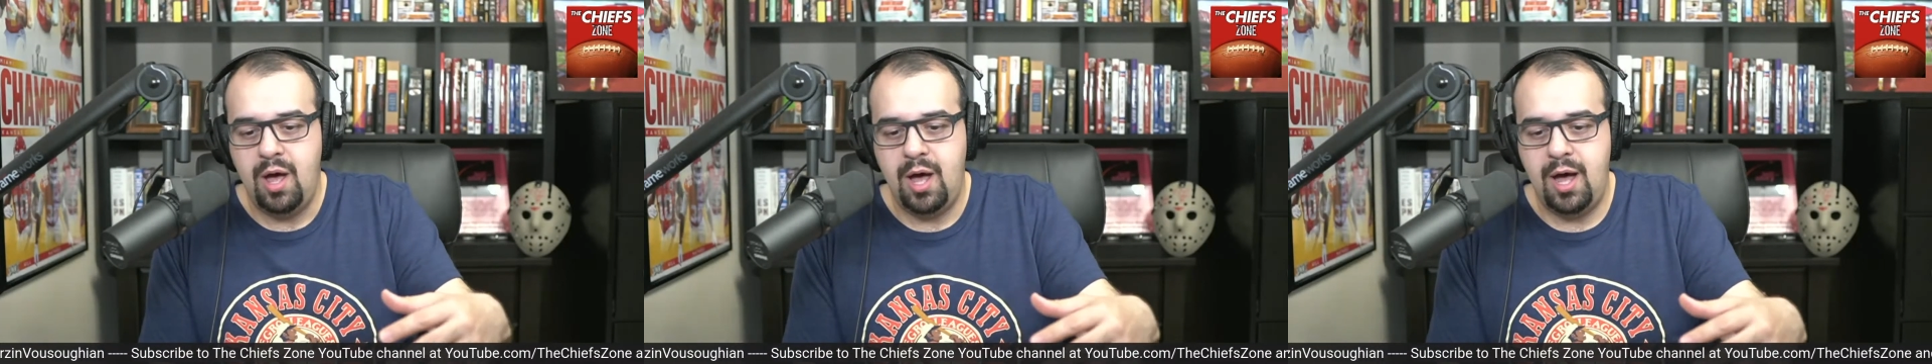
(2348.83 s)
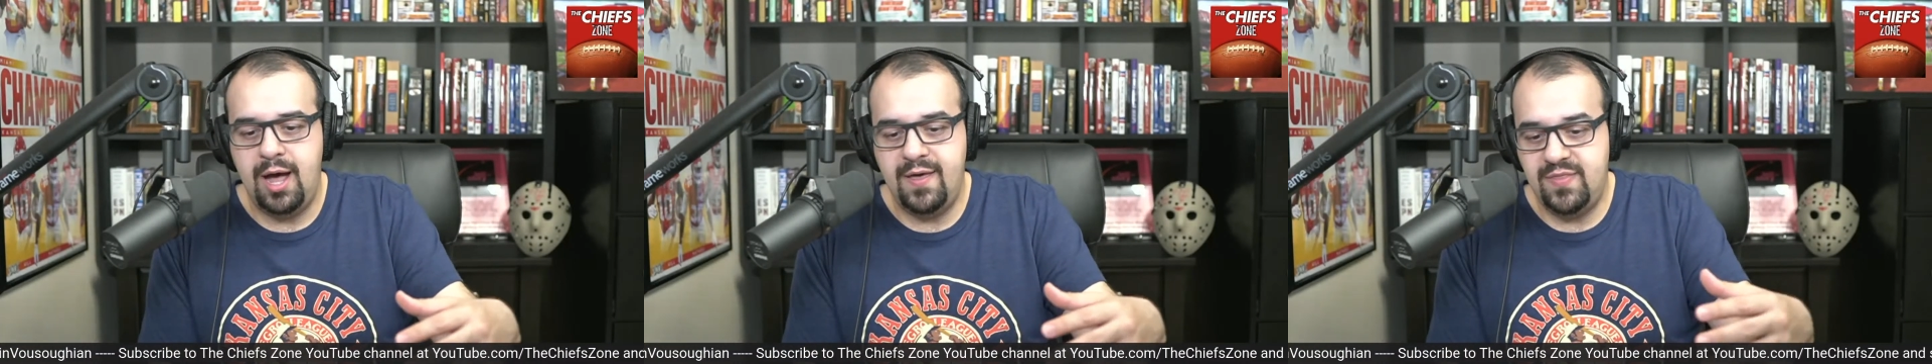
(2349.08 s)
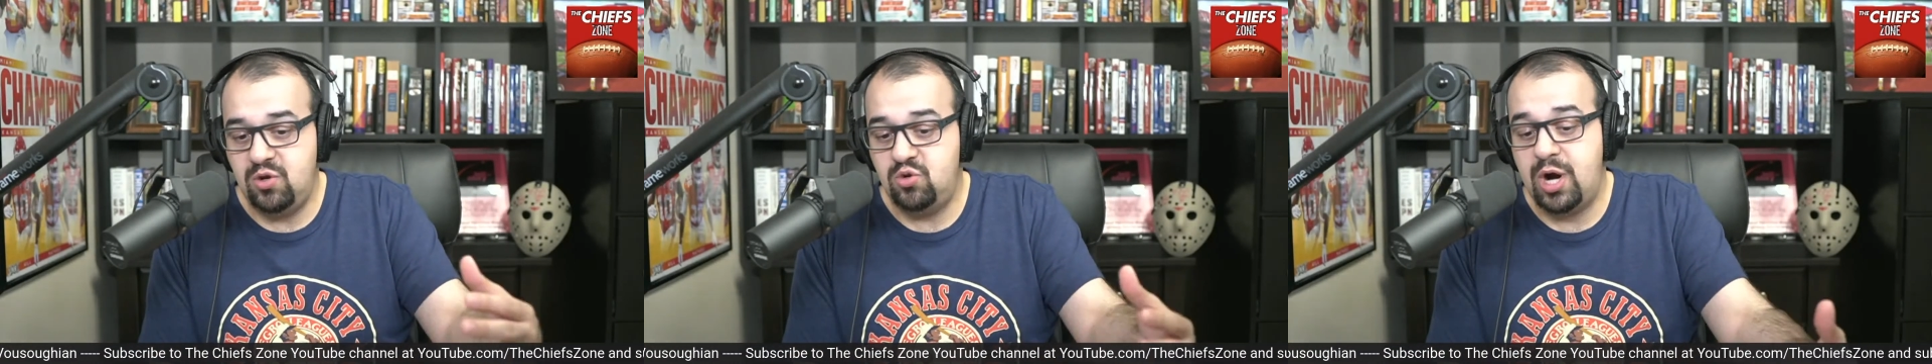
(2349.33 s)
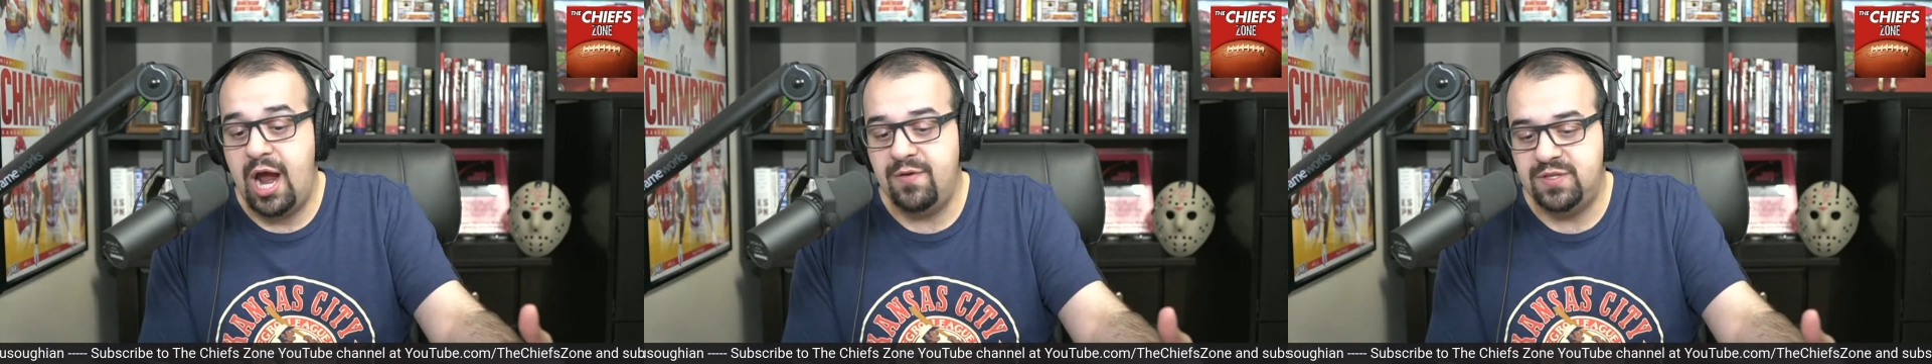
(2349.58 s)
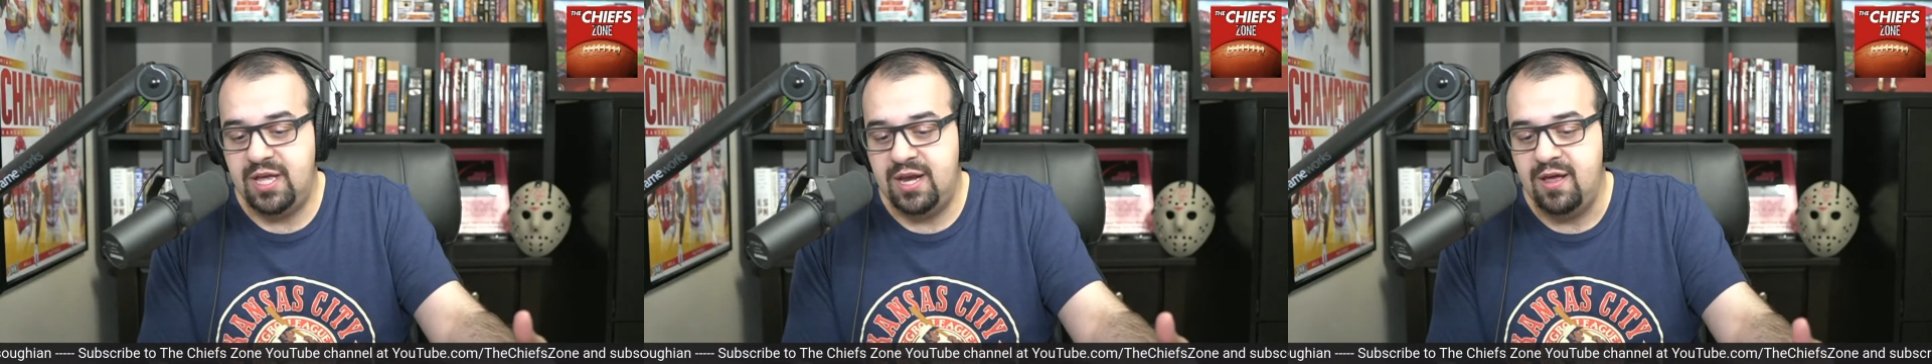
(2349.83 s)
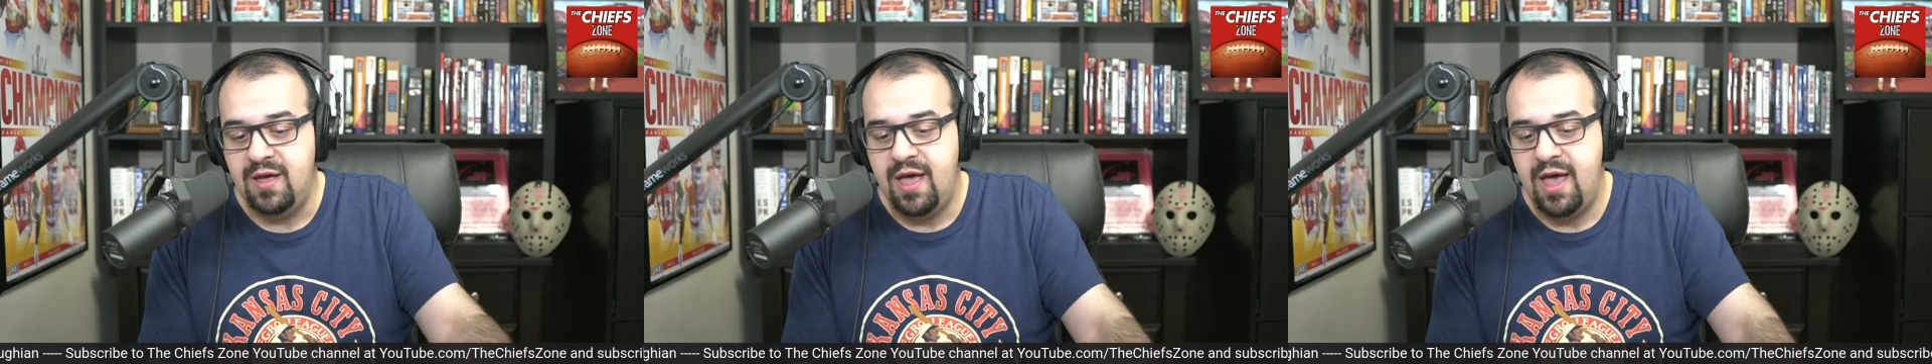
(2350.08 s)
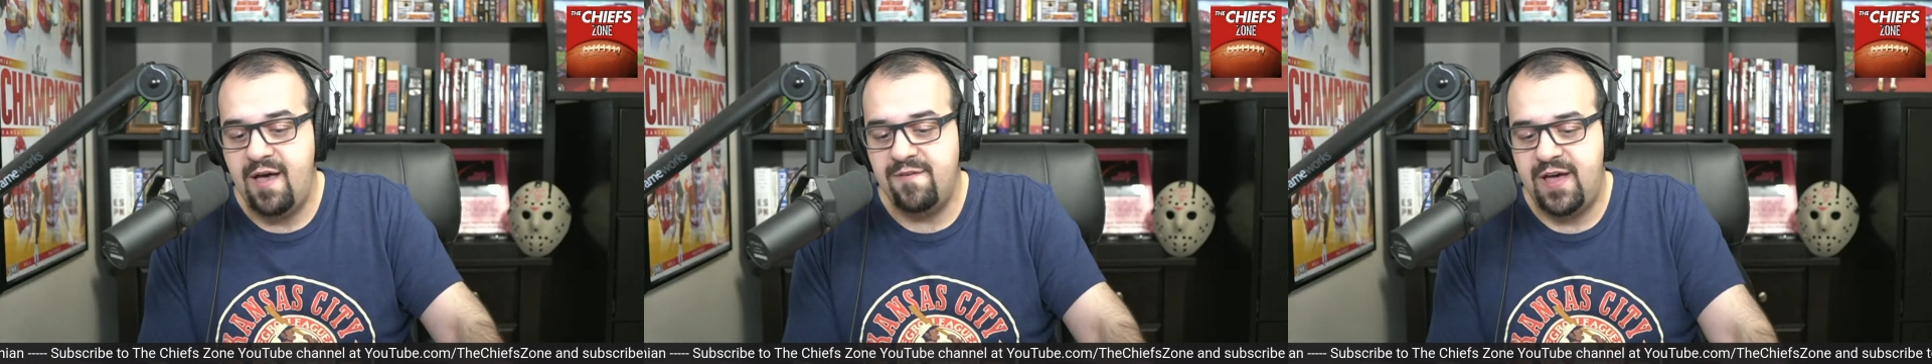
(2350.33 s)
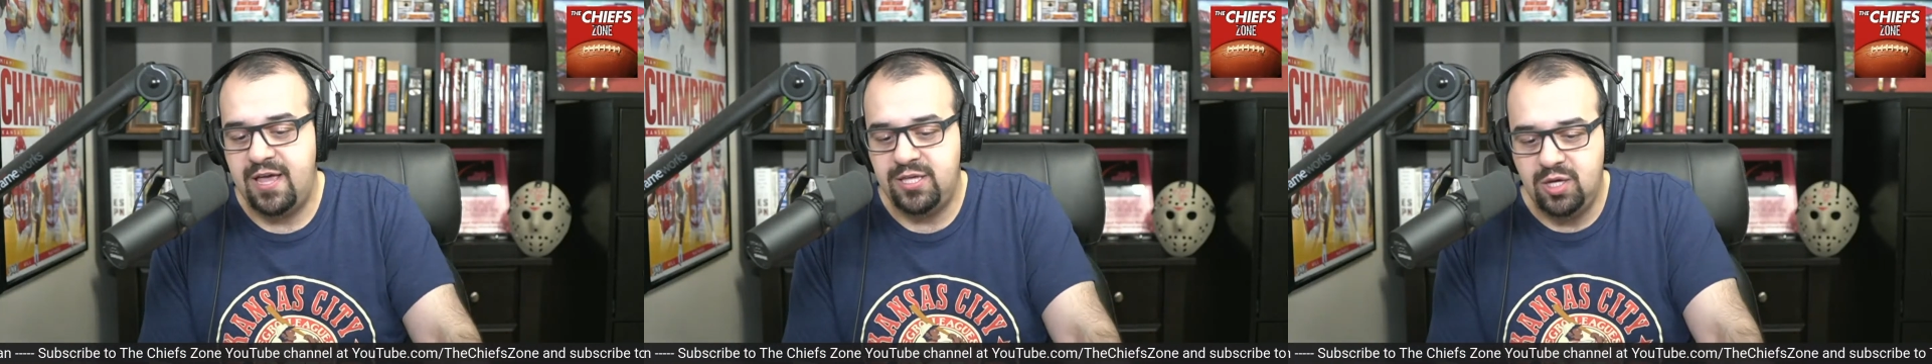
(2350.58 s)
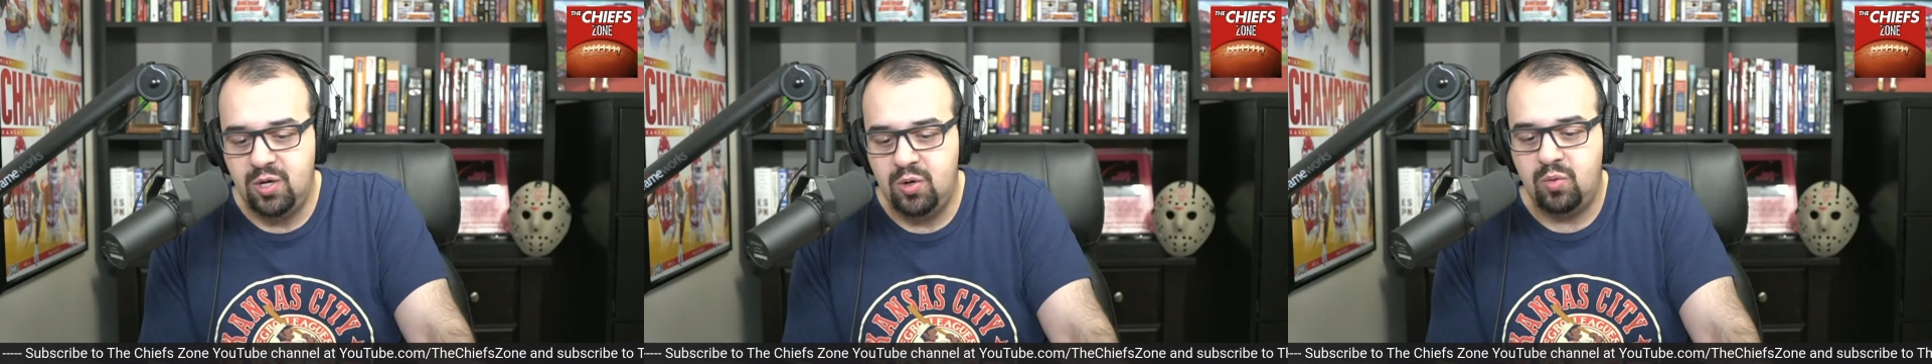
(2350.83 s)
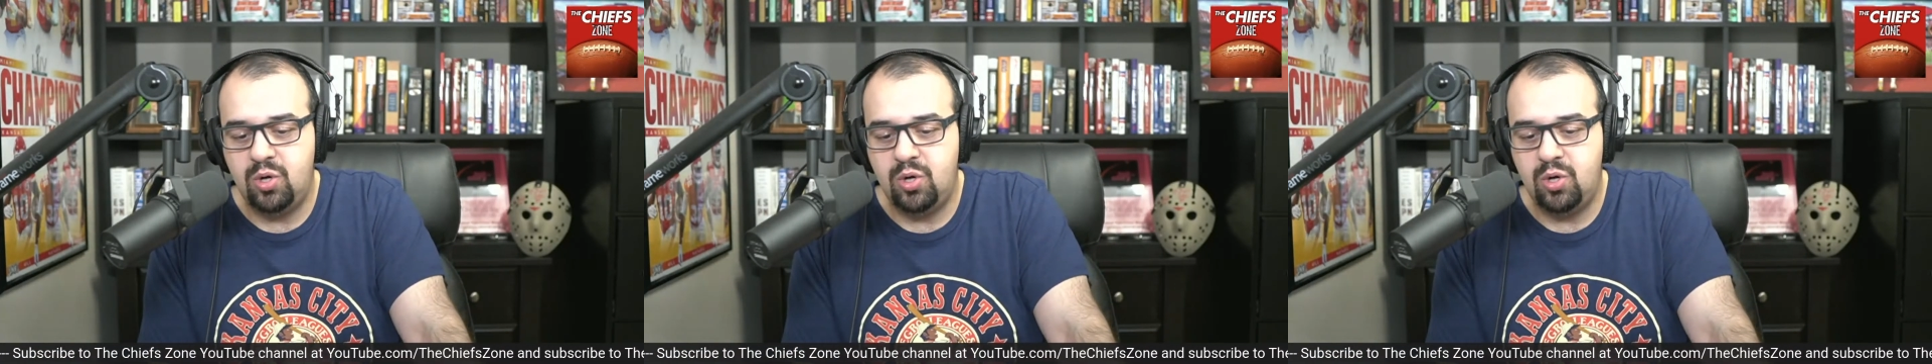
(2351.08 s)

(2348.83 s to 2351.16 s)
And they drafted FAU,